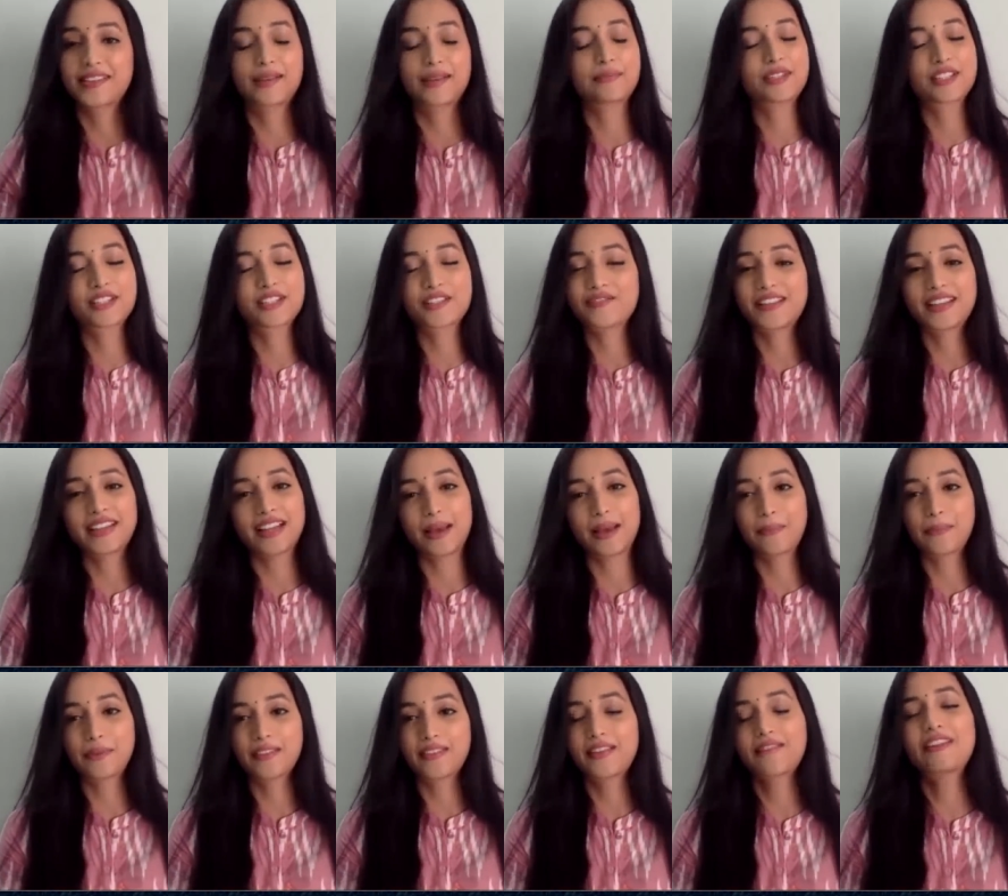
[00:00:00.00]
I'm just very
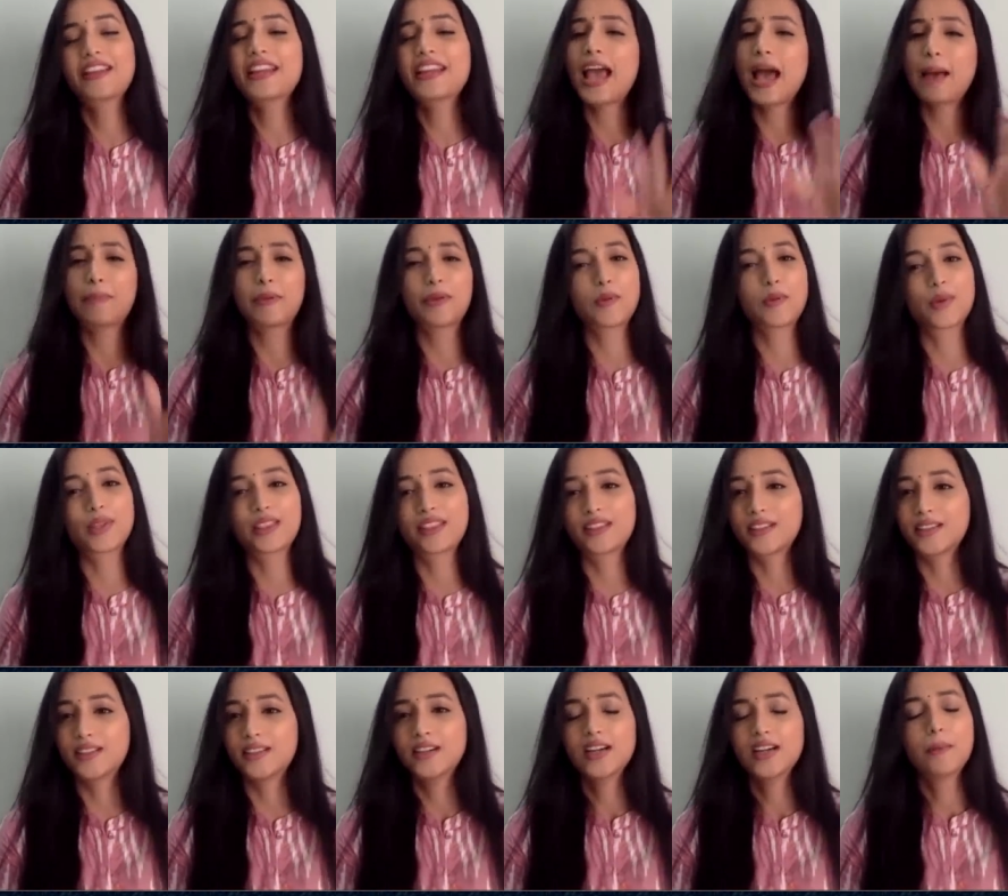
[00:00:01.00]
happy. They're very happy with the
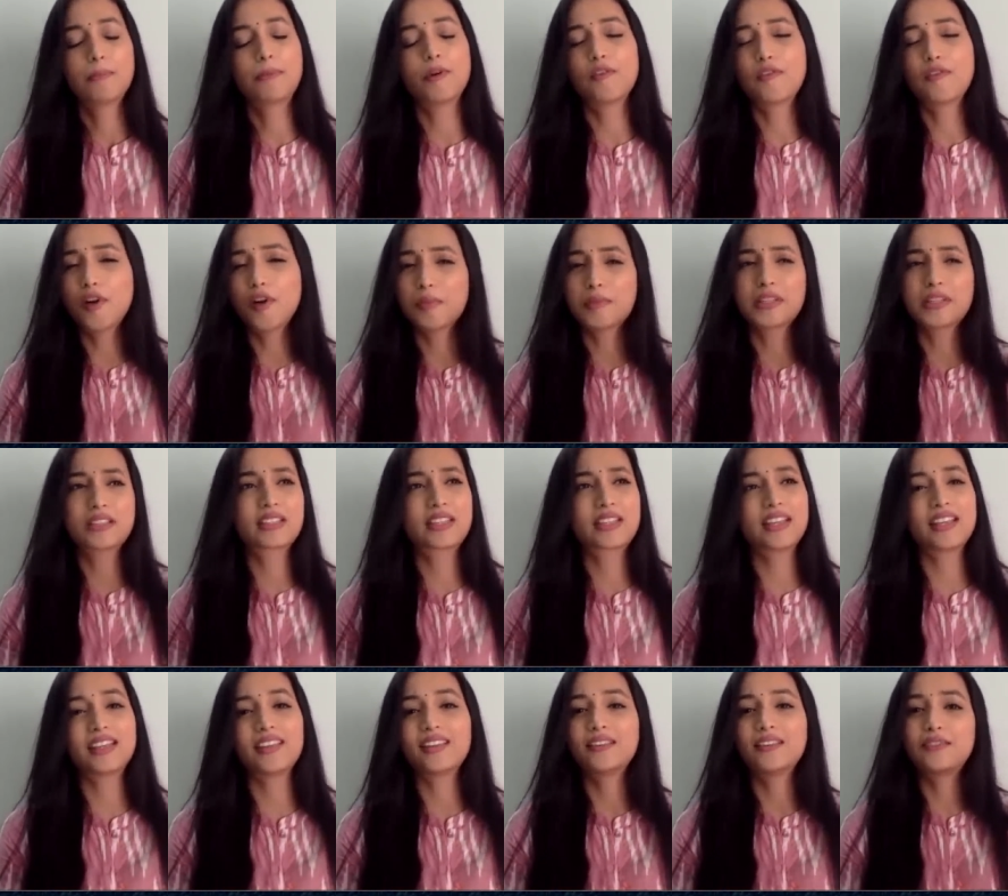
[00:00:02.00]
performance
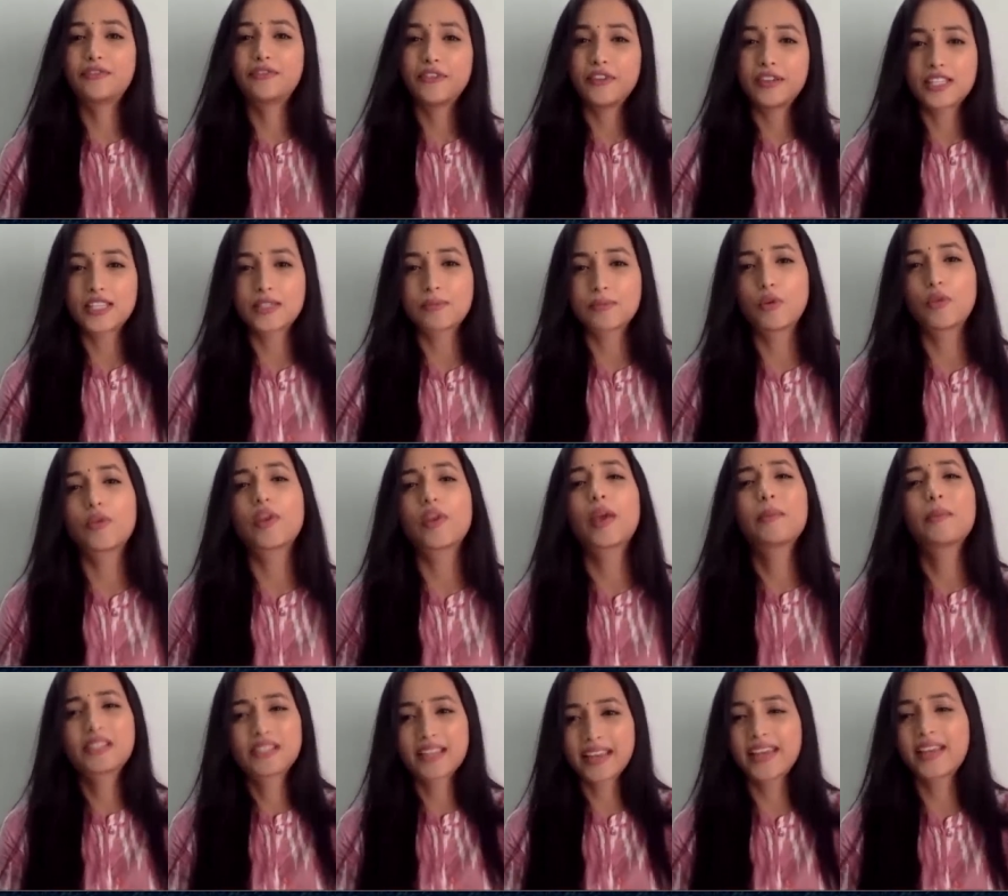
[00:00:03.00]
ki first movie, I
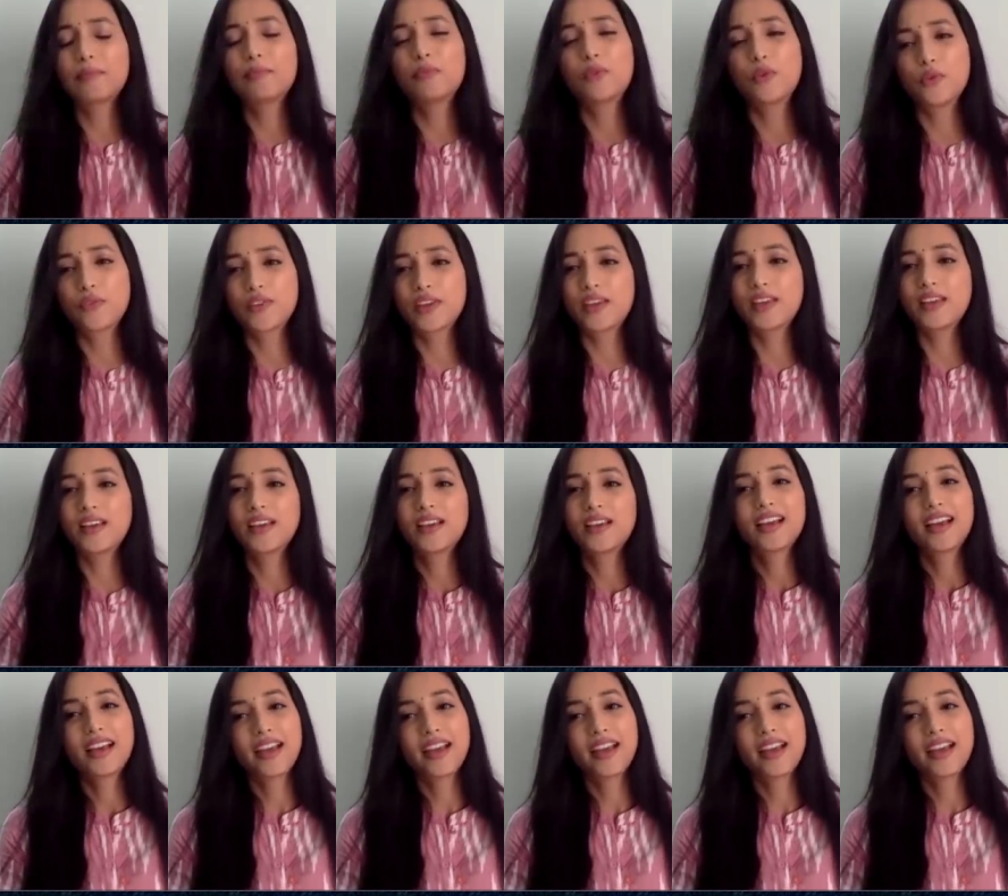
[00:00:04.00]
mean second movie,